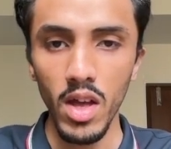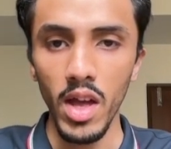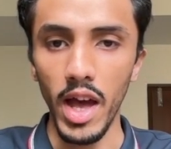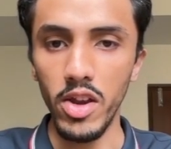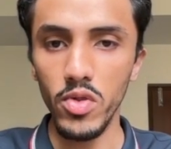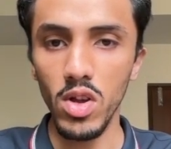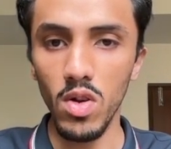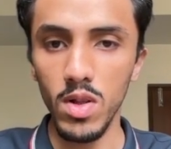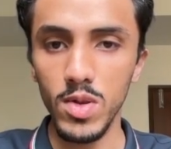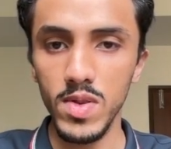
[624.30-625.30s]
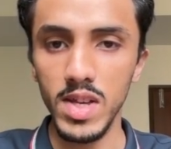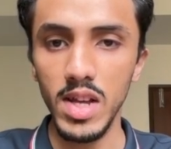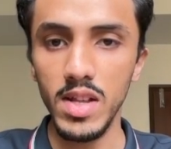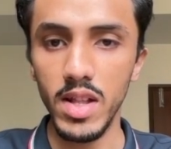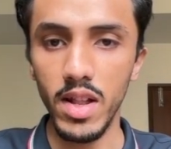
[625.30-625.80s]
And you can also
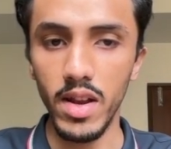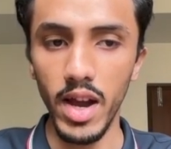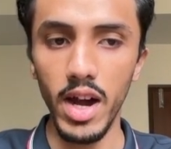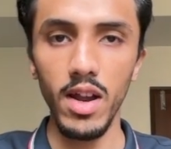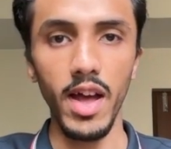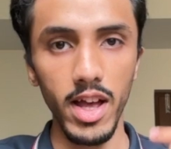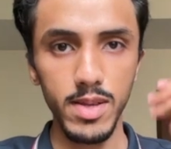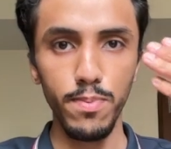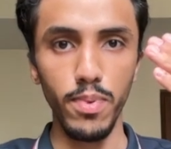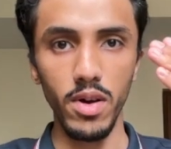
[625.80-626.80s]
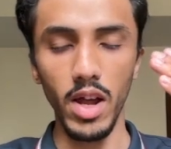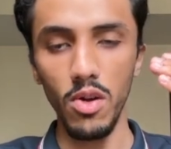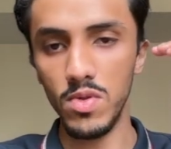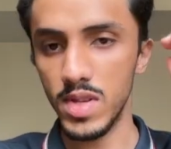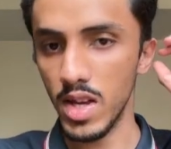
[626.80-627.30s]
see that as per, I
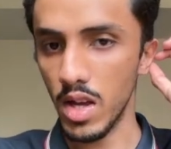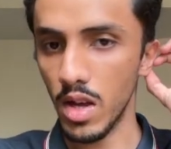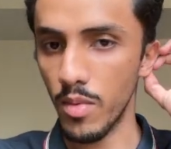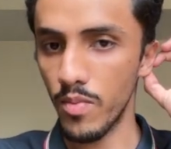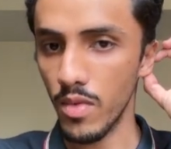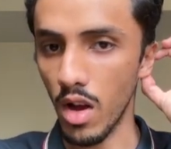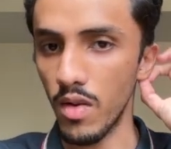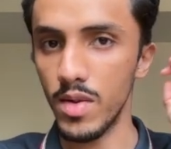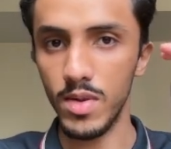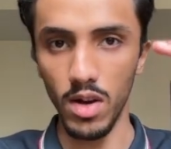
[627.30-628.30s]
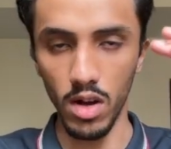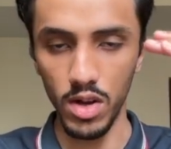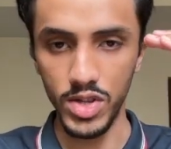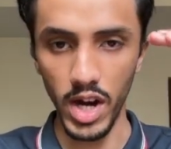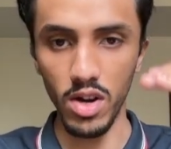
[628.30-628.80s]
would say, our
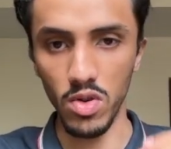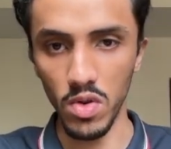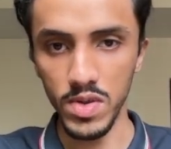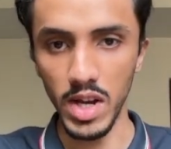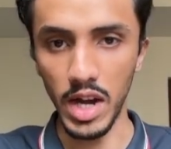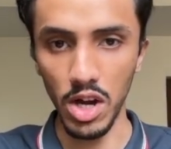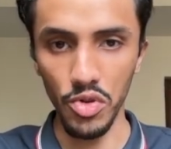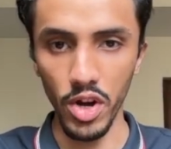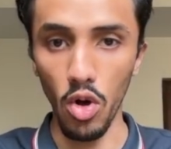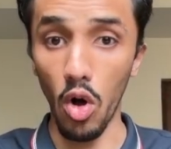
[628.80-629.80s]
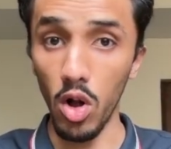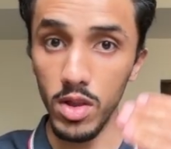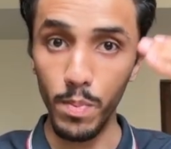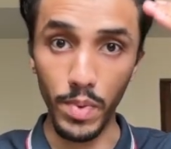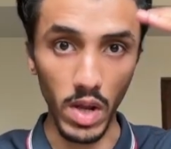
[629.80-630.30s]
chat grows, it included all
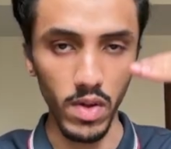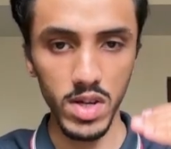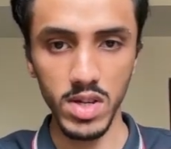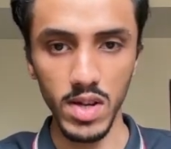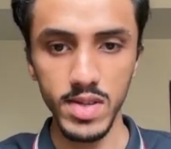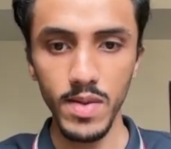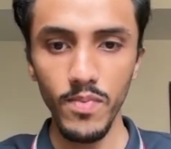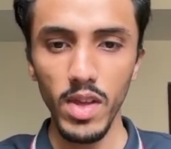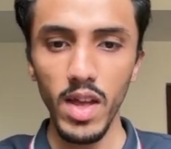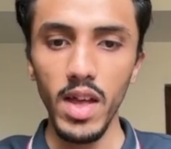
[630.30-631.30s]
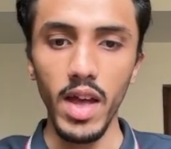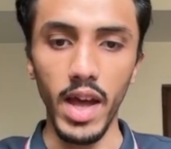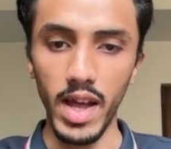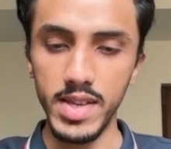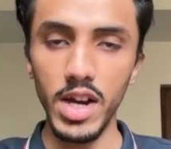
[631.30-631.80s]
the previous turns.
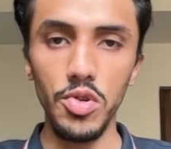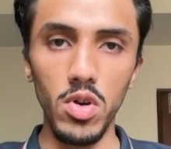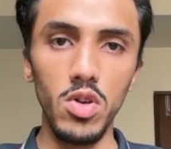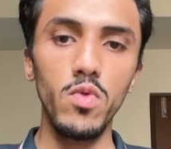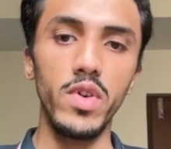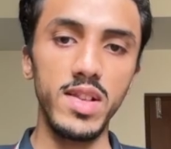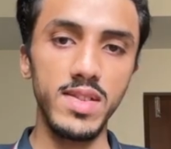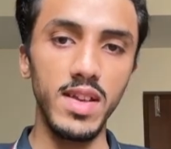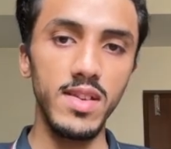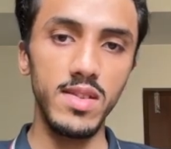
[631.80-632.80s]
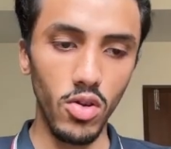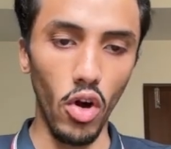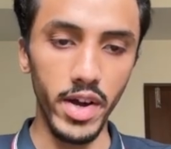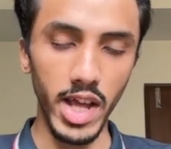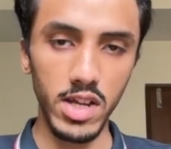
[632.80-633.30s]
And as I told you, once this
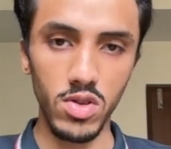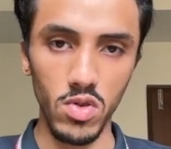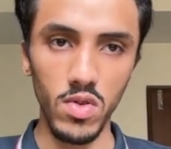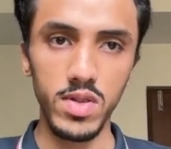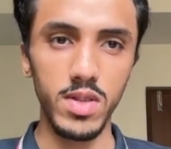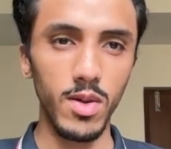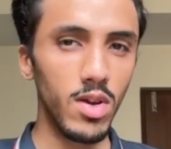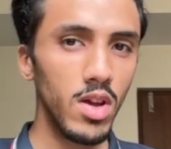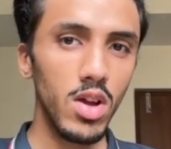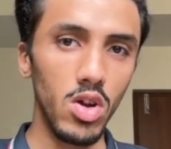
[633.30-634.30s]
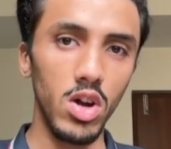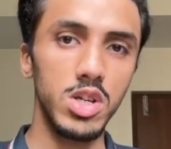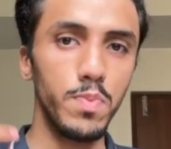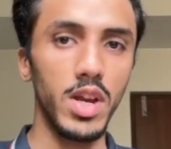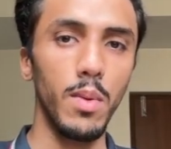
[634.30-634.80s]
context grows, the
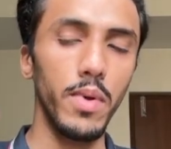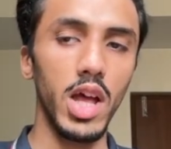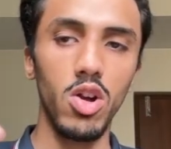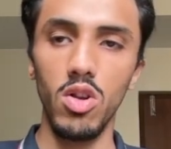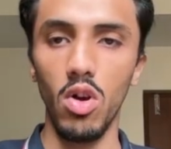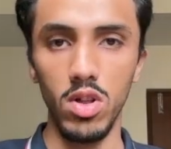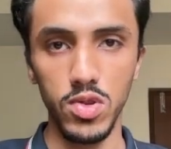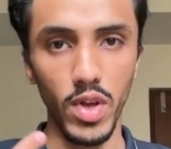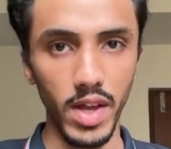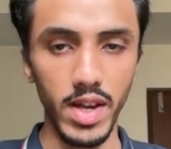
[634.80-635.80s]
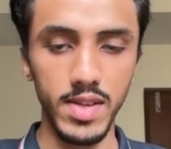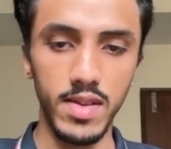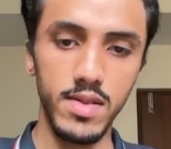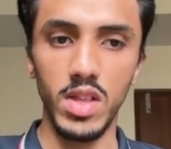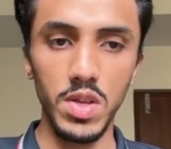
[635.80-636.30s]
cost per API call also
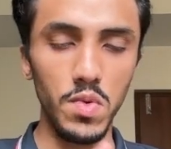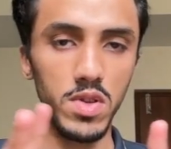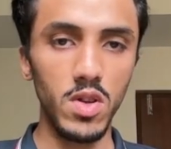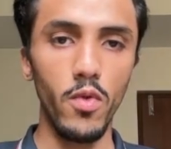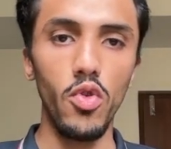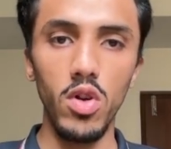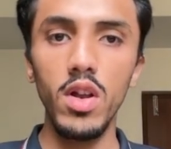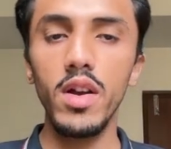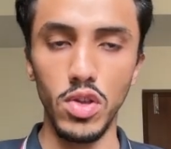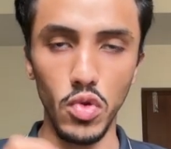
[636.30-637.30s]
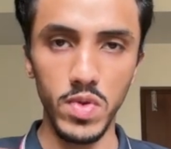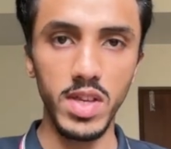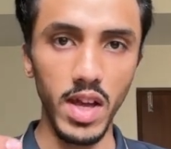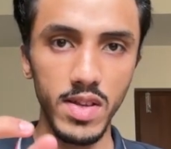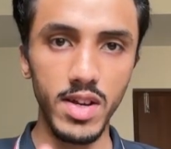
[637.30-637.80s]
increases. This was the whole use
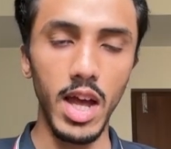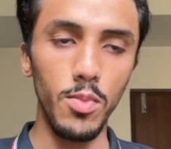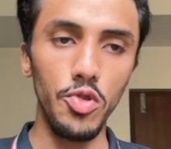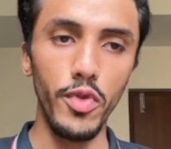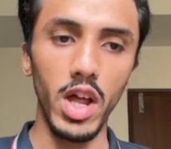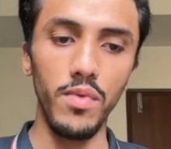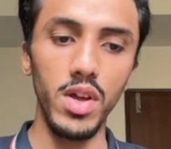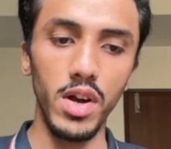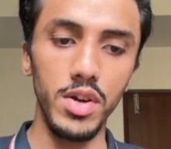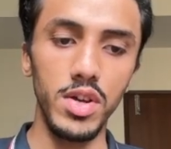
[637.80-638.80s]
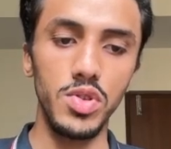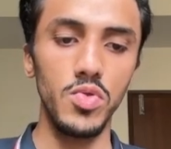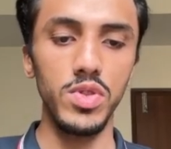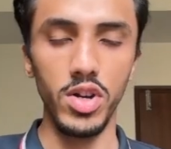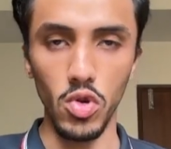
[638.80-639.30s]
case demo where we
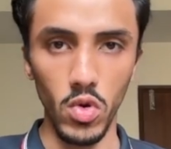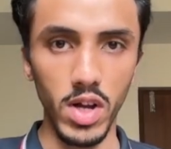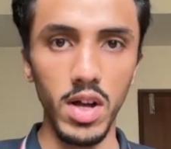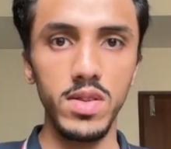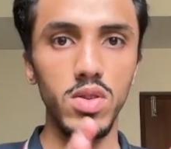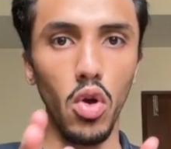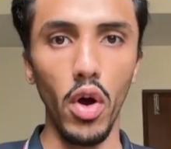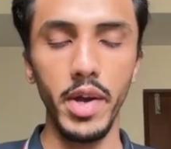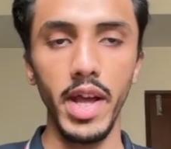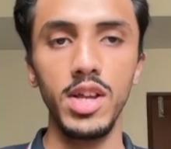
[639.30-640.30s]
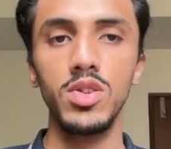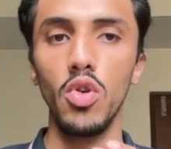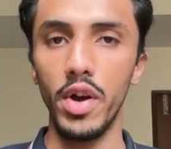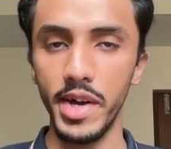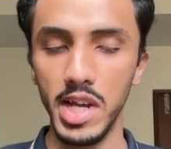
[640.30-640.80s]
understood the tokens, context
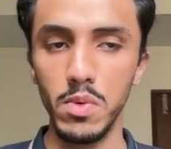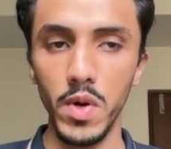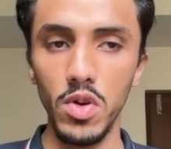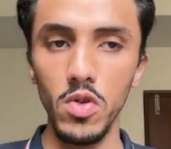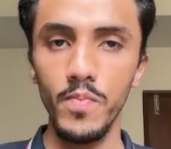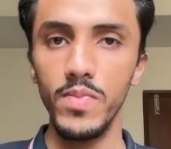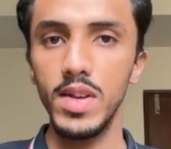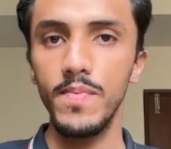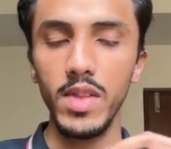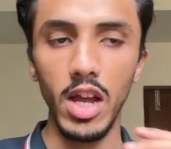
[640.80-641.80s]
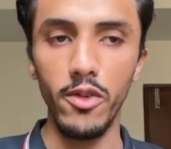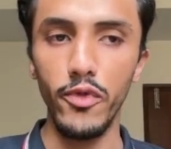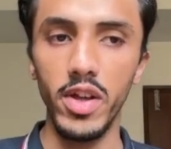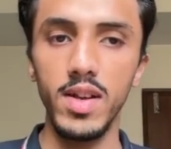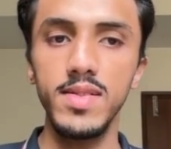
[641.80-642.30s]
window,
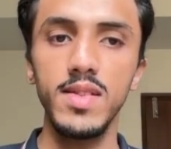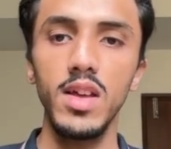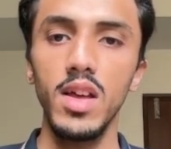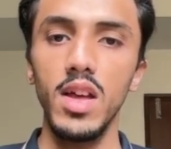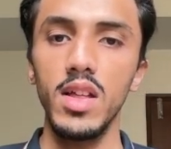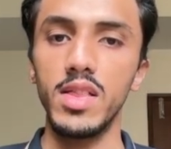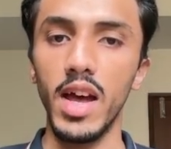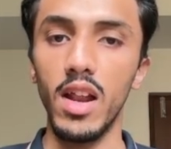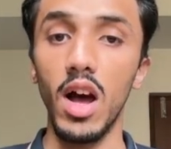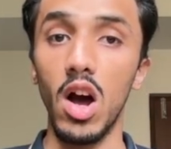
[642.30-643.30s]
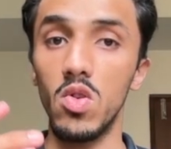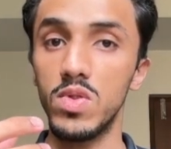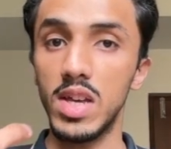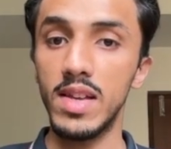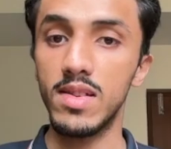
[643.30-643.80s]
inference, then how
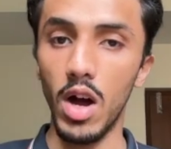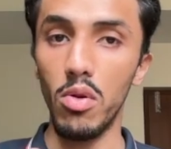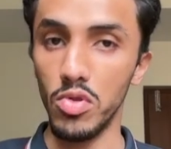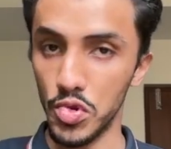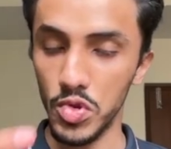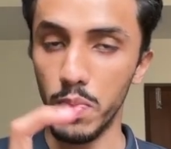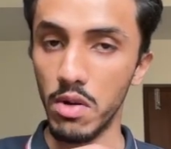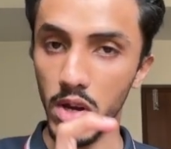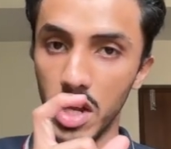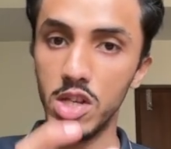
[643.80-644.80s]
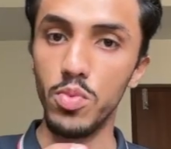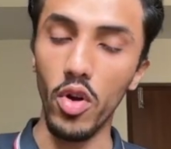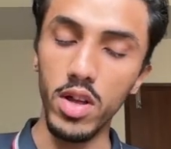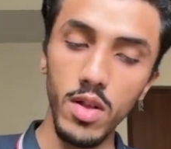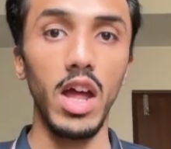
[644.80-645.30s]
to choose between each
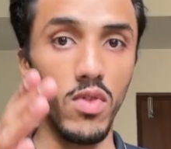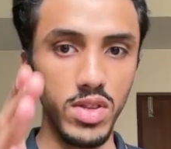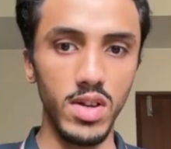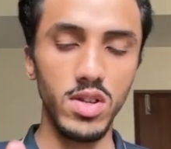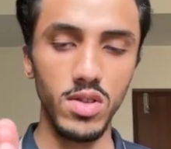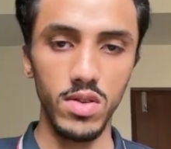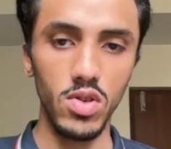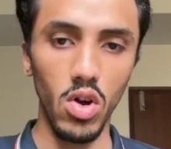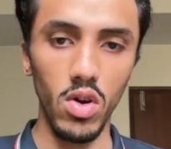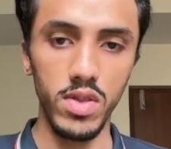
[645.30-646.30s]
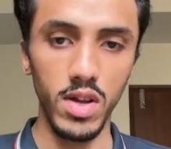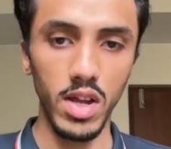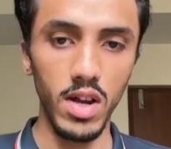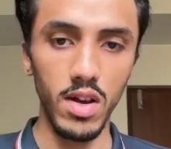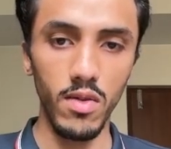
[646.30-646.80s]
model, and we just saw the
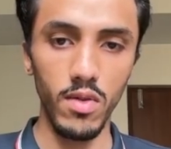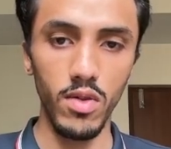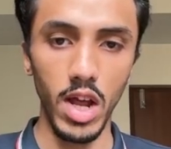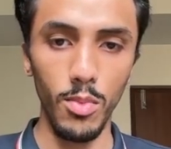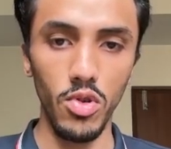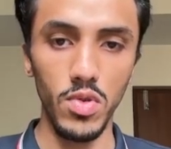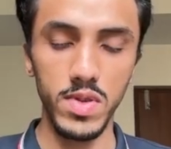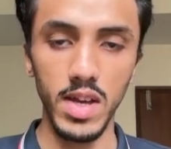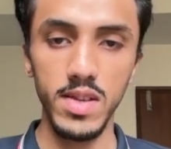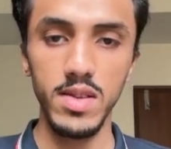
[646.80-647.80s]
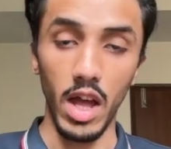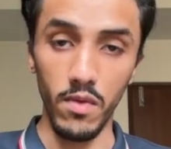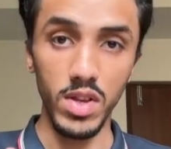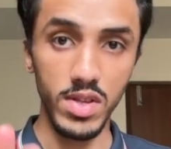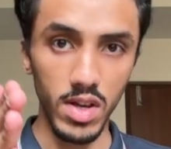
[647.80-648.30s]
real demo use case, and
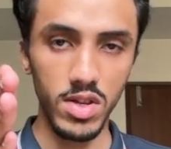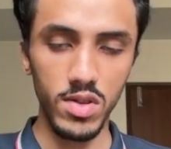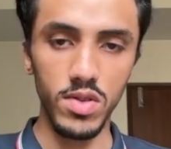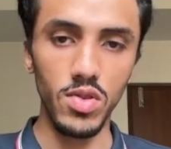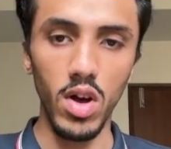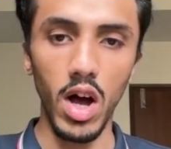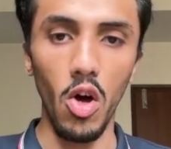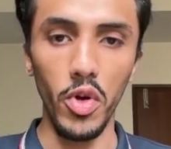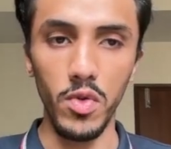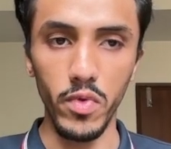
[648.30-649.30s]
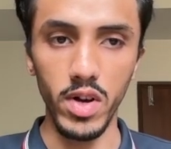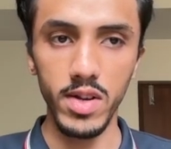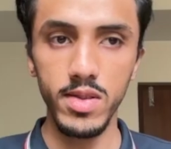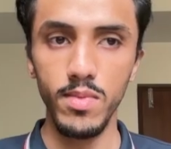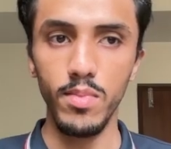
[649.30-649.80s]
we just saw how it
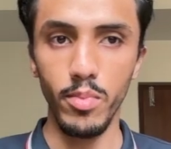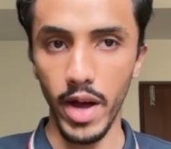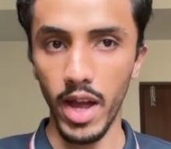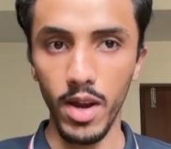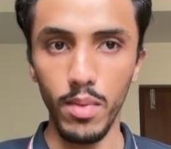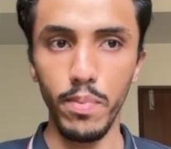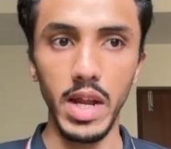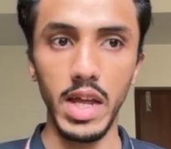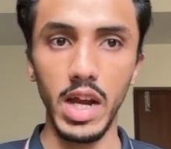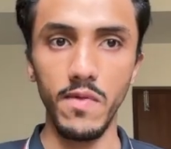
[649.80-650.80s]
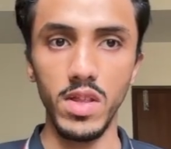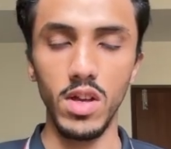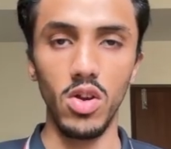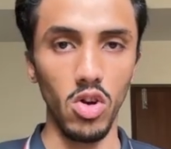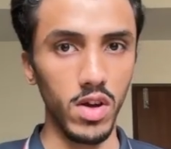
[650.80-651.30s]
works by playing it with
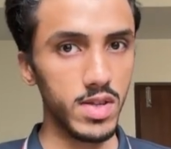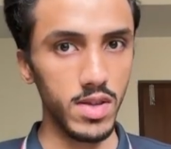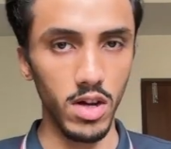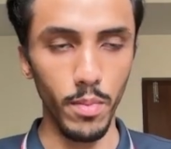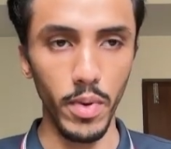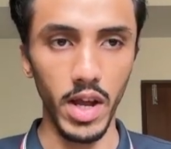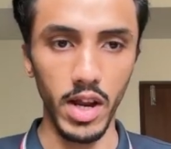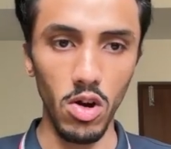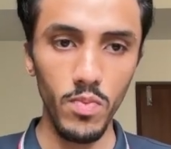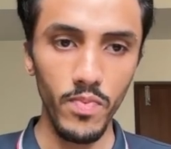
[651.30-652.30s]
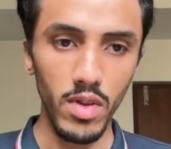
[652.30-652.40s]
the Groq's playground.